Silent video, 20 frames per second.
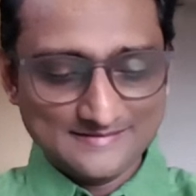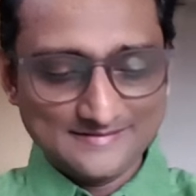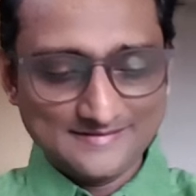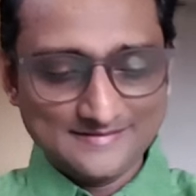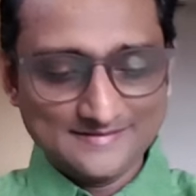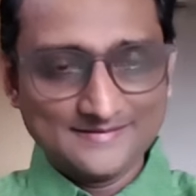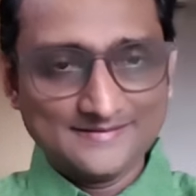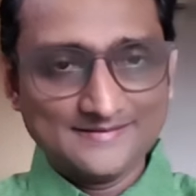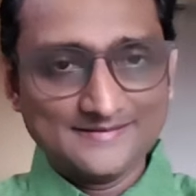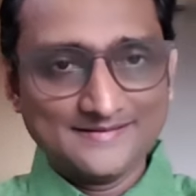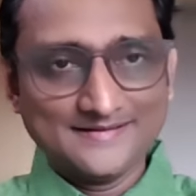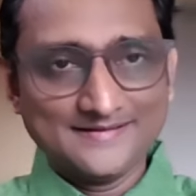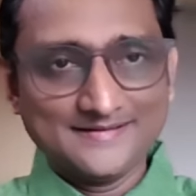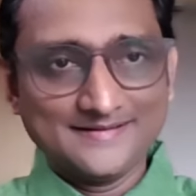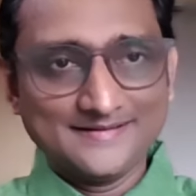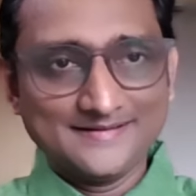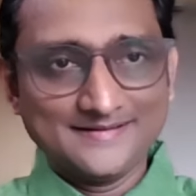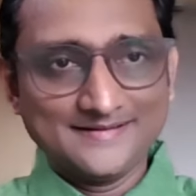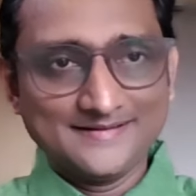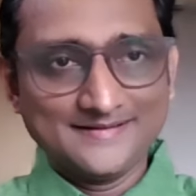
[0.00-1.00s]

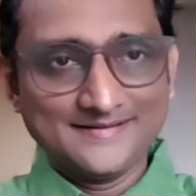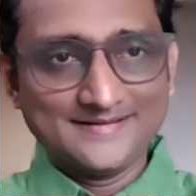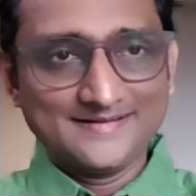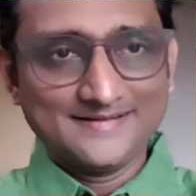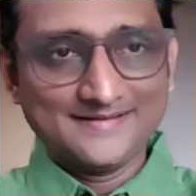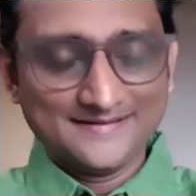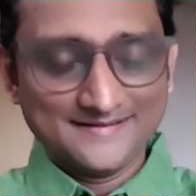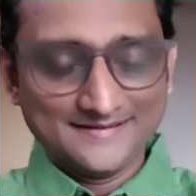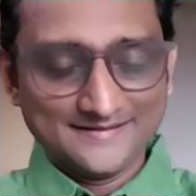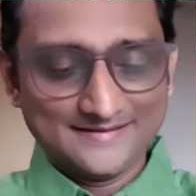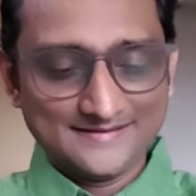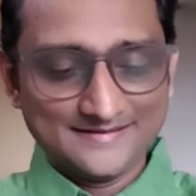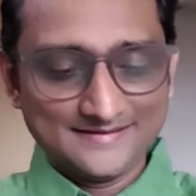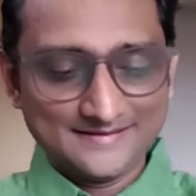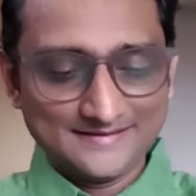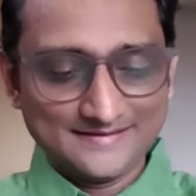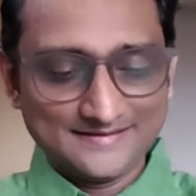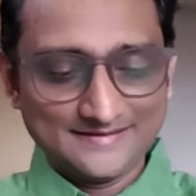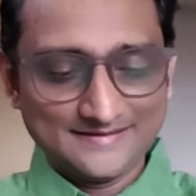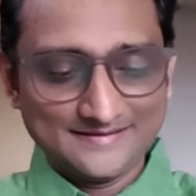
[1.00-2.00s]

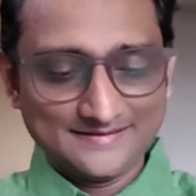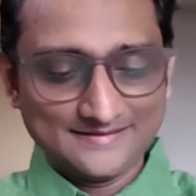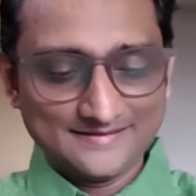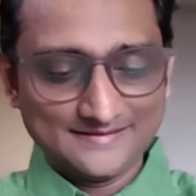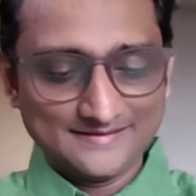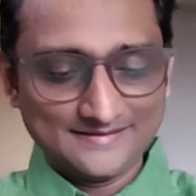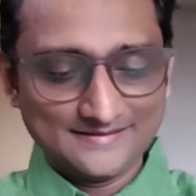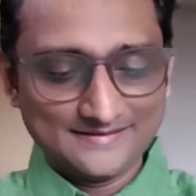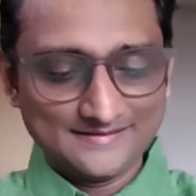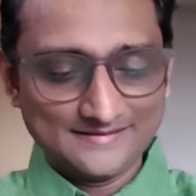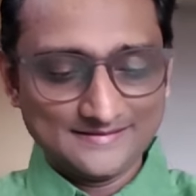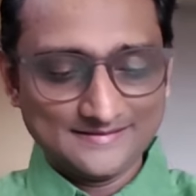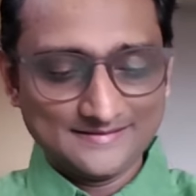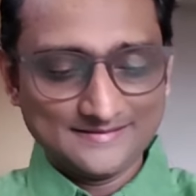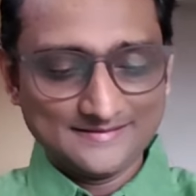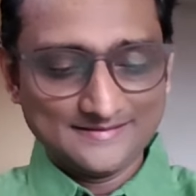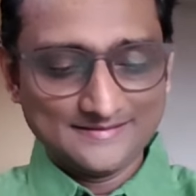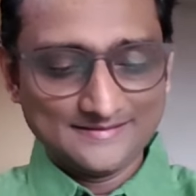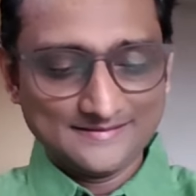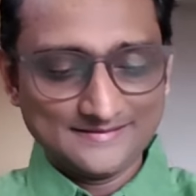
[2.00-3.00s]

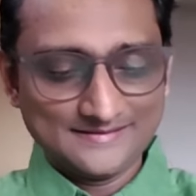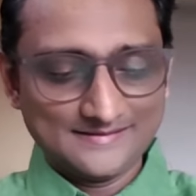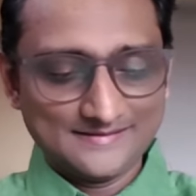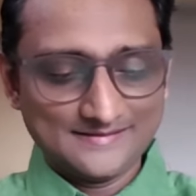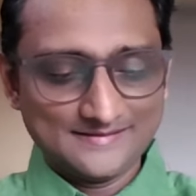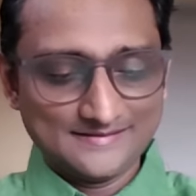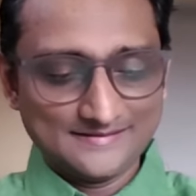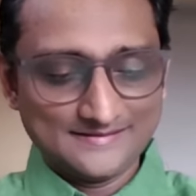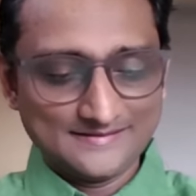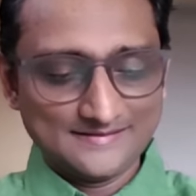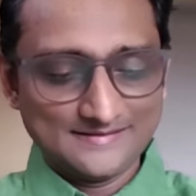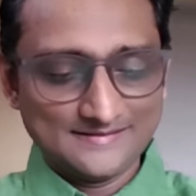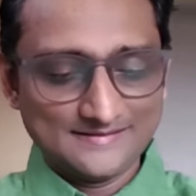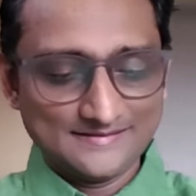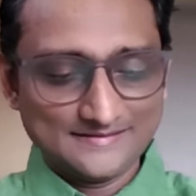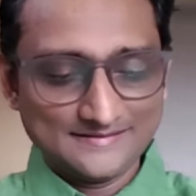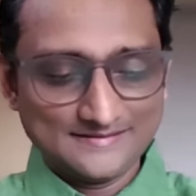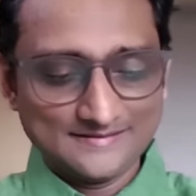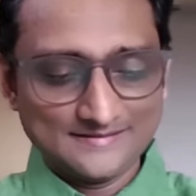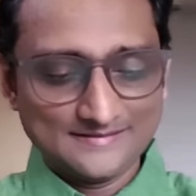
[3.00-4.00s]

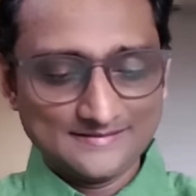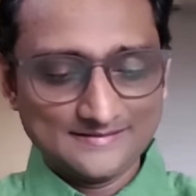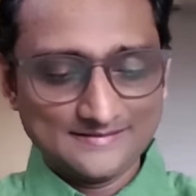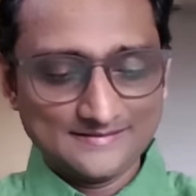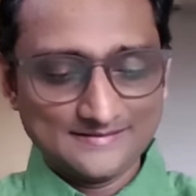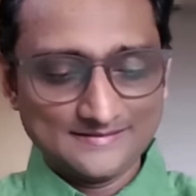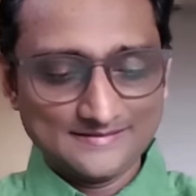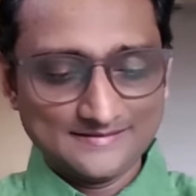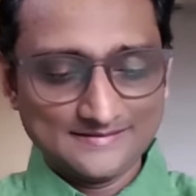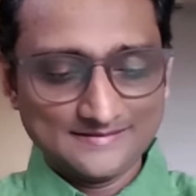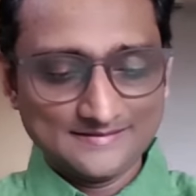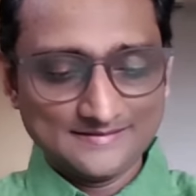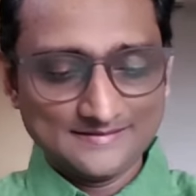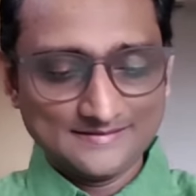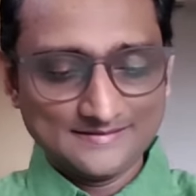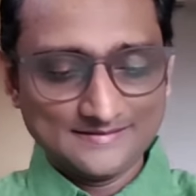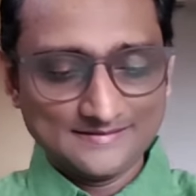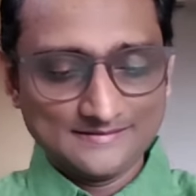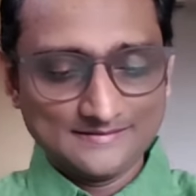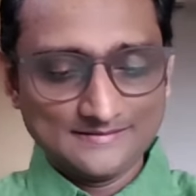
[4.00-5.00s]

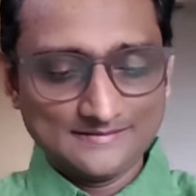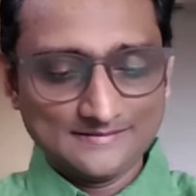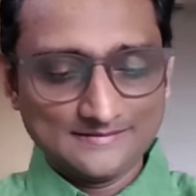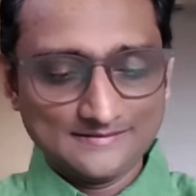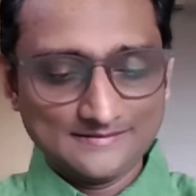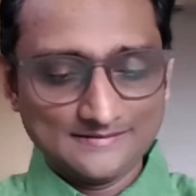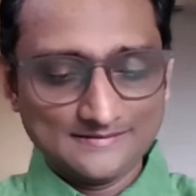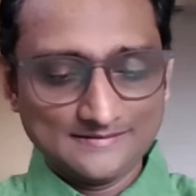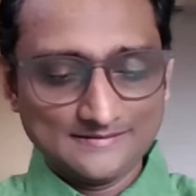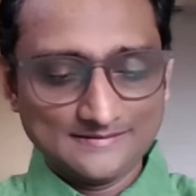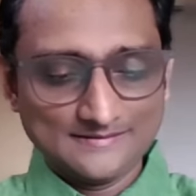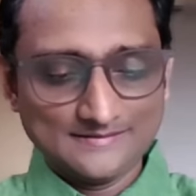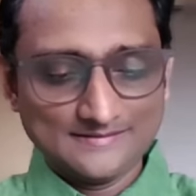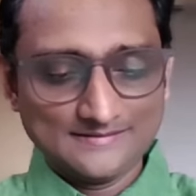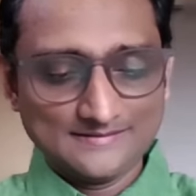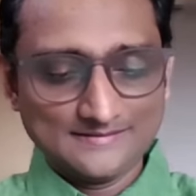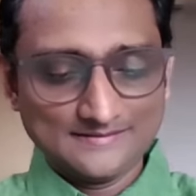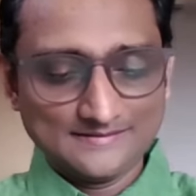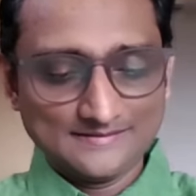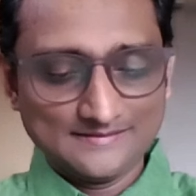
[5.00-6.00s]

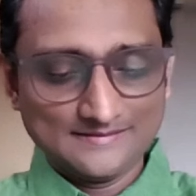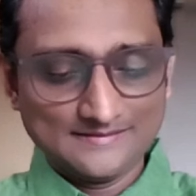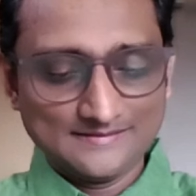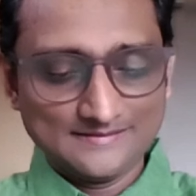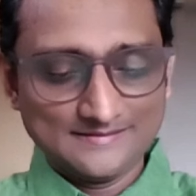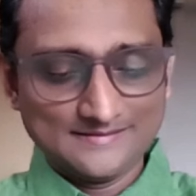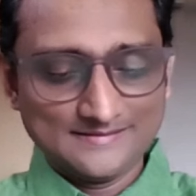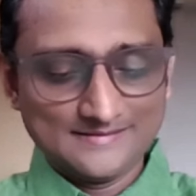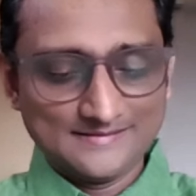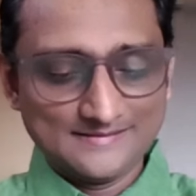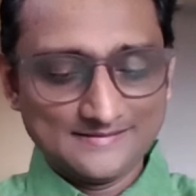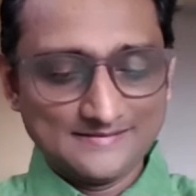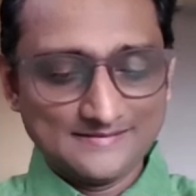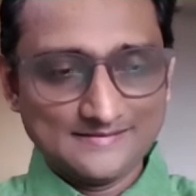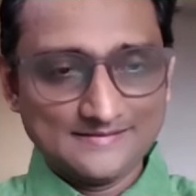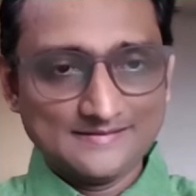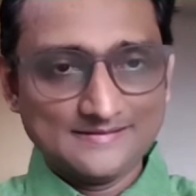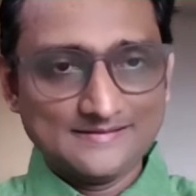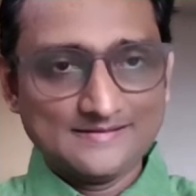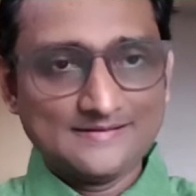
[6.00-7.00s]

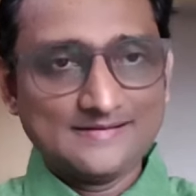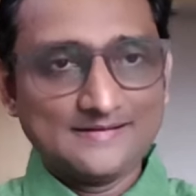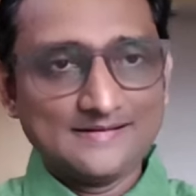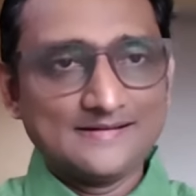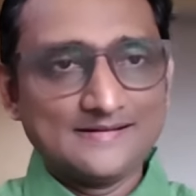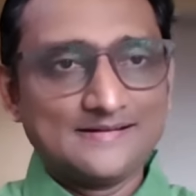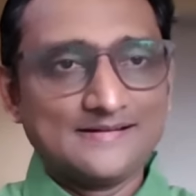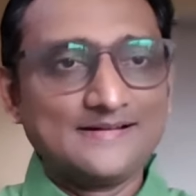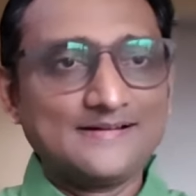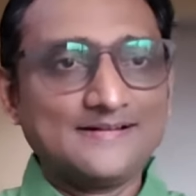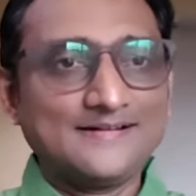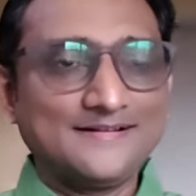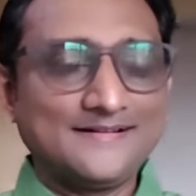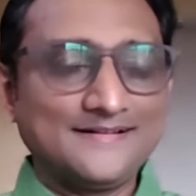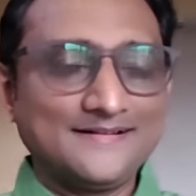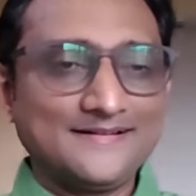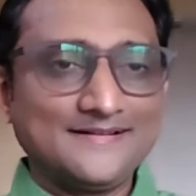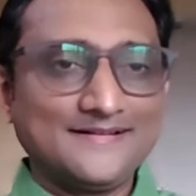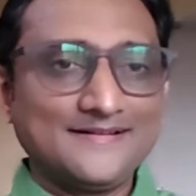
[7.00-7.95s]
(silent)